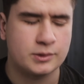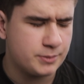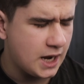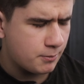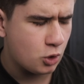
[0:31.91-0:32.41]

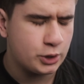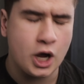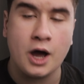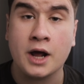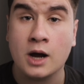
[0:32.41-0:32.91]
from that moment
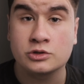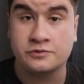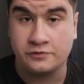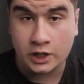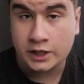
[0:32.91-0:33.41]
on, I
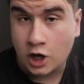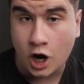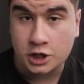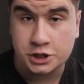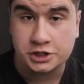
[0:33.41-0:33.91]
was very
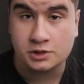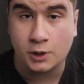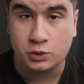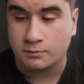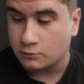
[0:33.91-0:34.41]
cautious
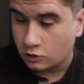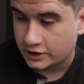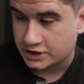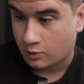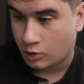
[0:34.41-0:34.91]
about the
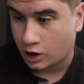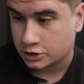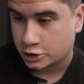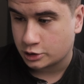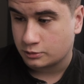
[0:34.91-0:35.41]
movies I
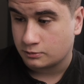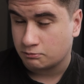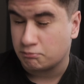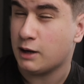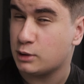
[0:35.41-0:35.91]
watched.
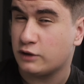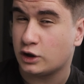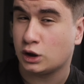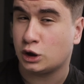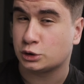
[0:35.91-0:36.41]
Maybe
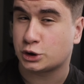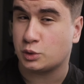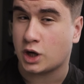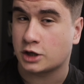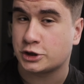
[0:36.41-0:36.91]
even a little
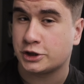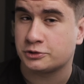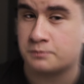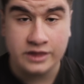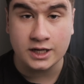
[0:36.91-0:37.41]
too cautious.
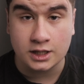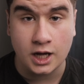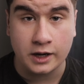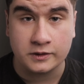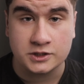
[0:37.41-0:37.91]
I think a
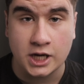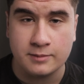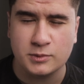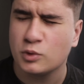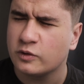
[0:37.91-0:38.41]
lot of the
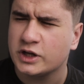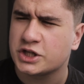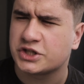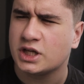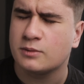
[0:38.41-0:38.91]
time, the movie
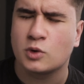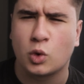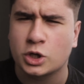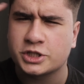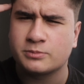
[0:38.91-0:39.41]
just seemed
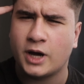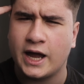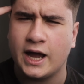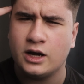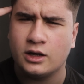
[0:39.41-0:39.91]
worse in my
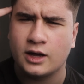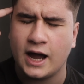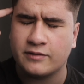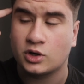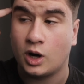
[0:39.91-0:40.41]
head
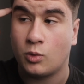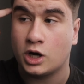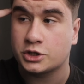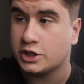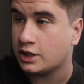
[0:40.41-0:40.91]
after I
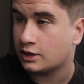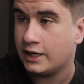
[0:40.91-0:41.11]
watched it.